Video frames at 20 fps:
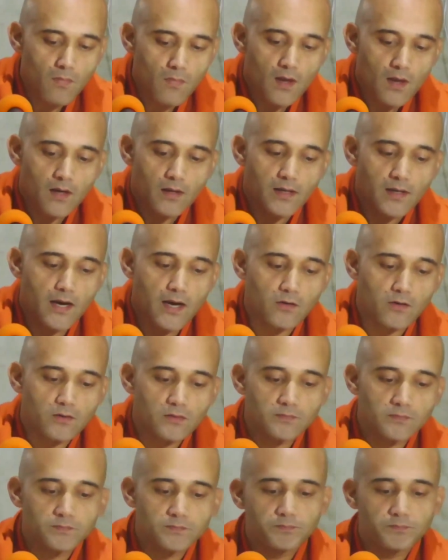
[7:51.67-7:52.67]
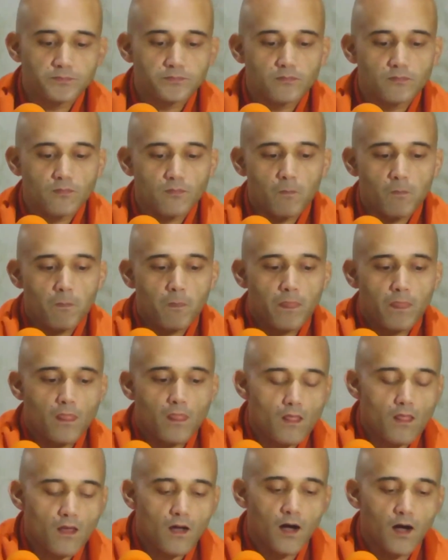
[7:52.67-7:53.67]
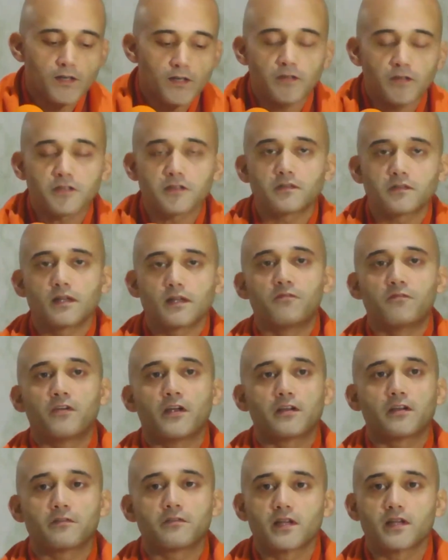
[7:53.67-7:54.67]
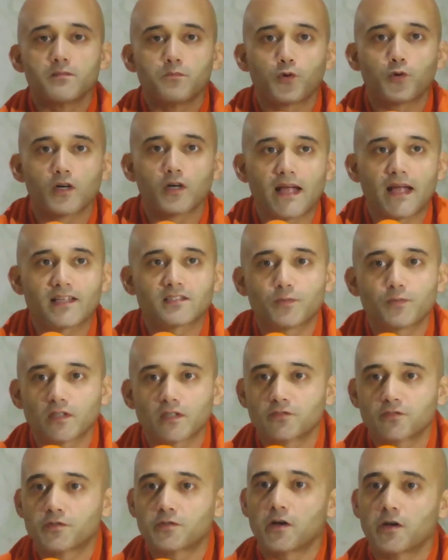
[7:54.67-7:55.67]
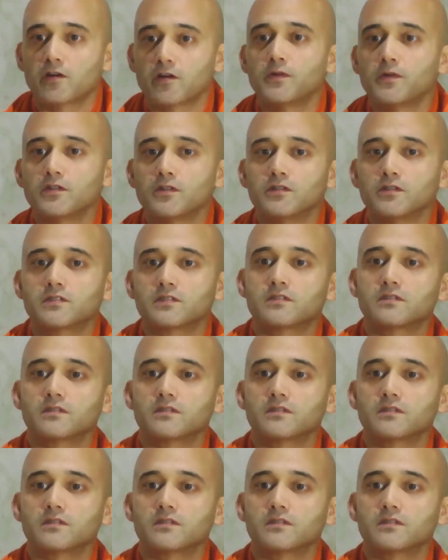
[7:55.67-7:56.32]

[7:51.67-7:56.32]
Now, another very, very important aspect of Sri Aurobindo's